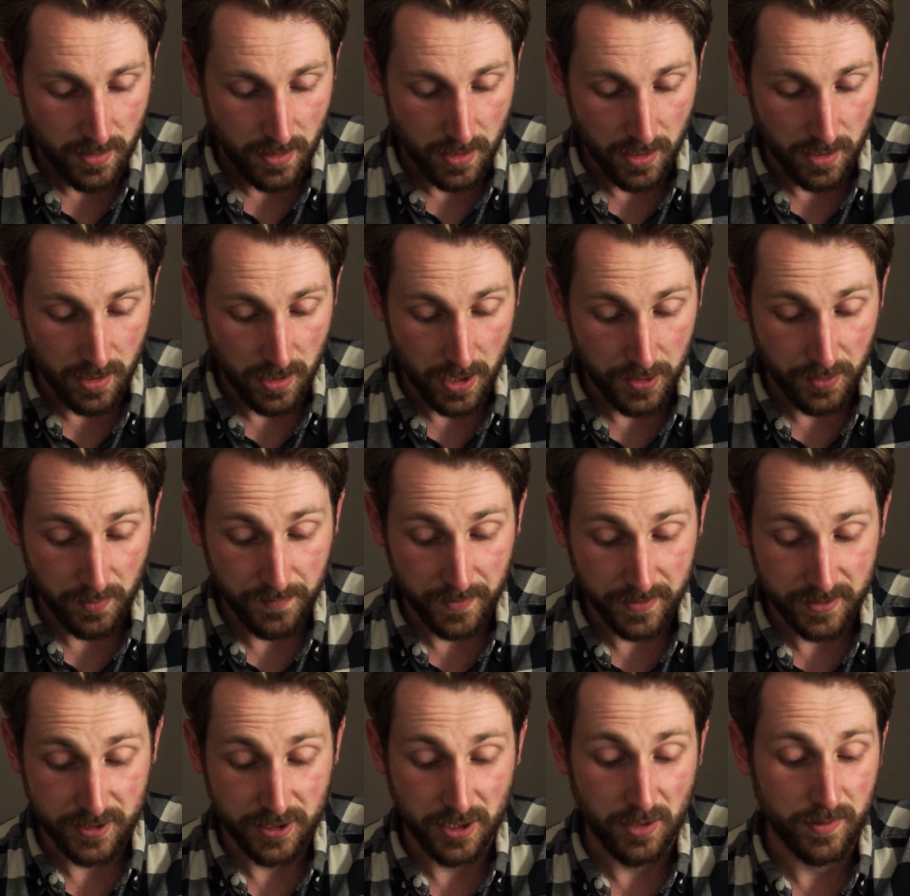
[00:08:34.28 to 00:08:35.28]
Another
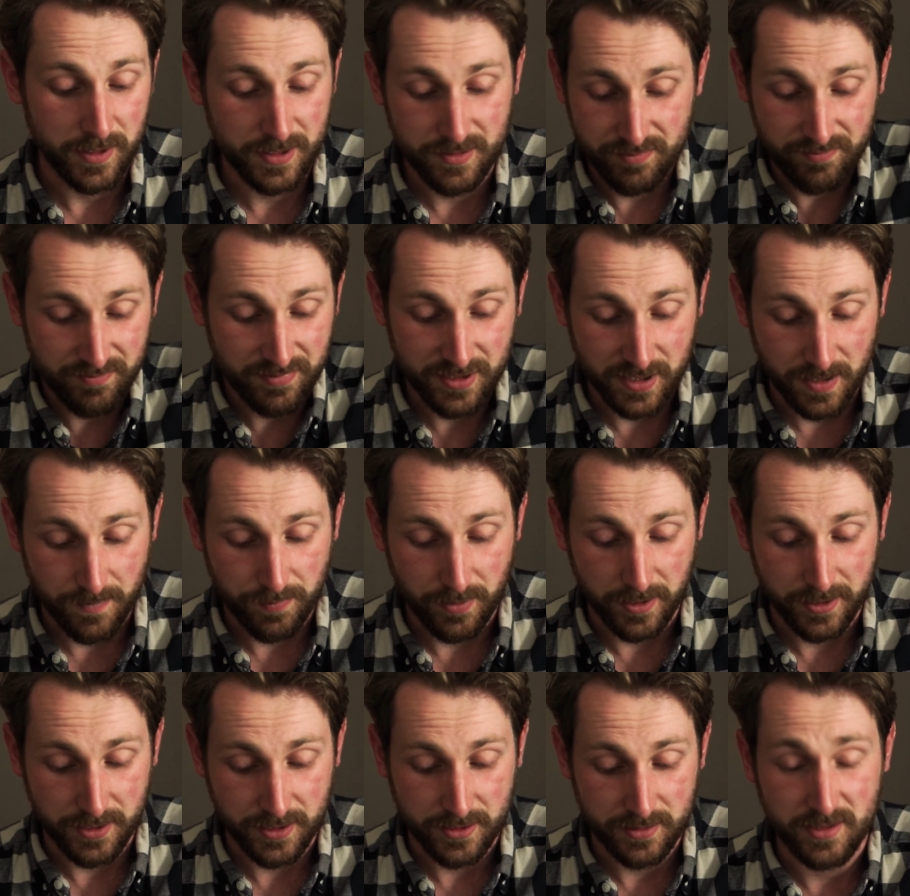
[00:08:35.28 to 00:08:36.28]
thing to do is
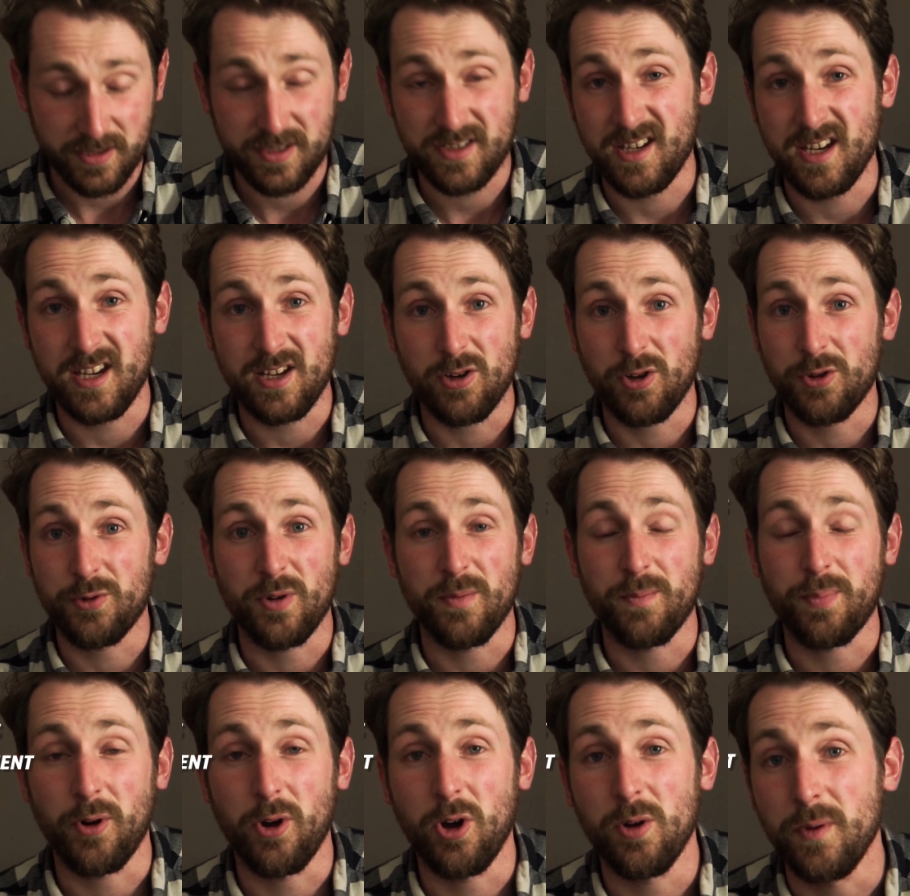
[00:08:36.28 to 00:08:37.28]
simply just to seek other
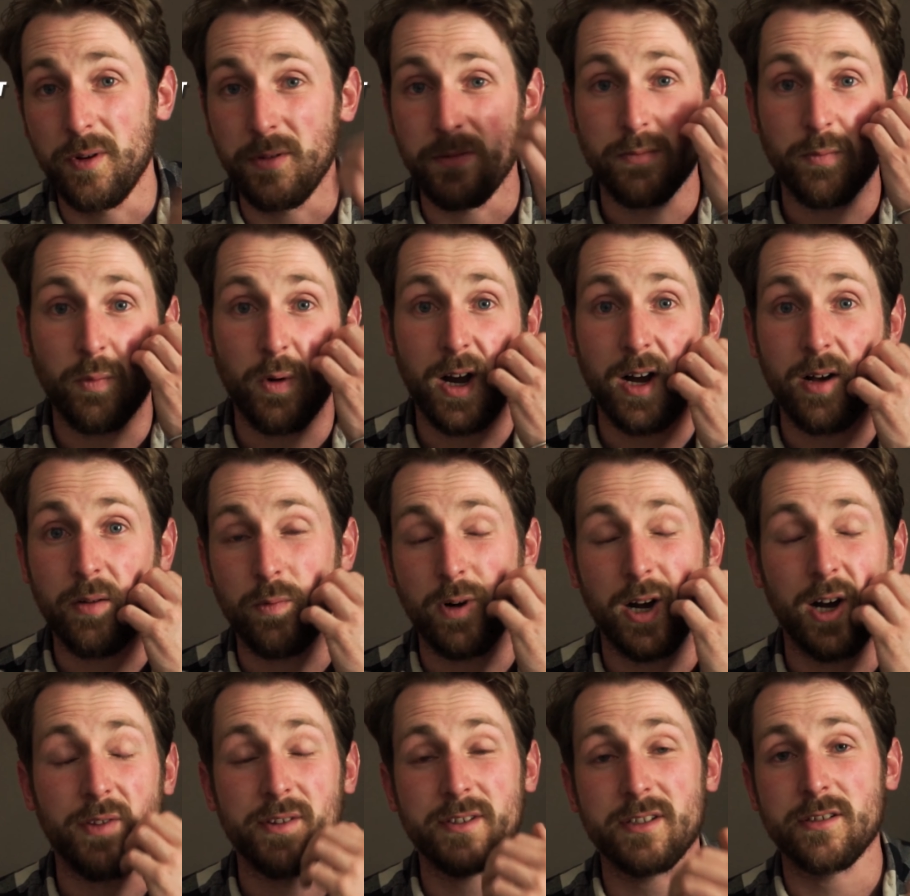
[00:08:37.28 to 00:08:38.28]
employment
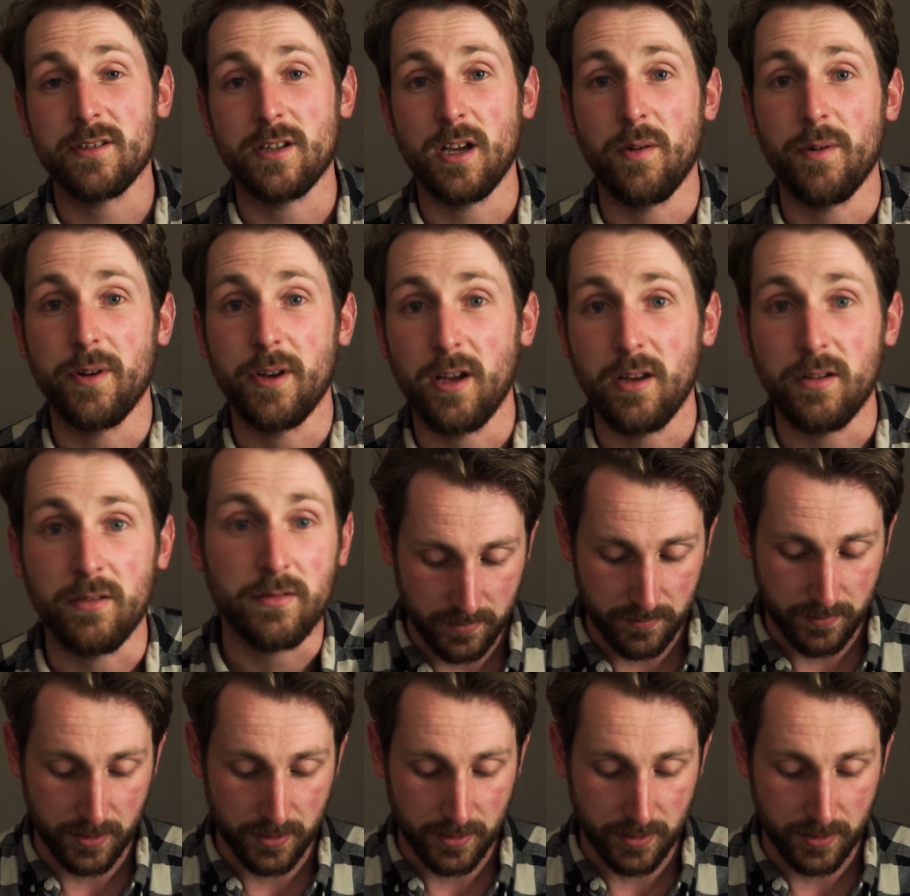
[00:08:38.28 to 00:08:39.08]
while this is going on.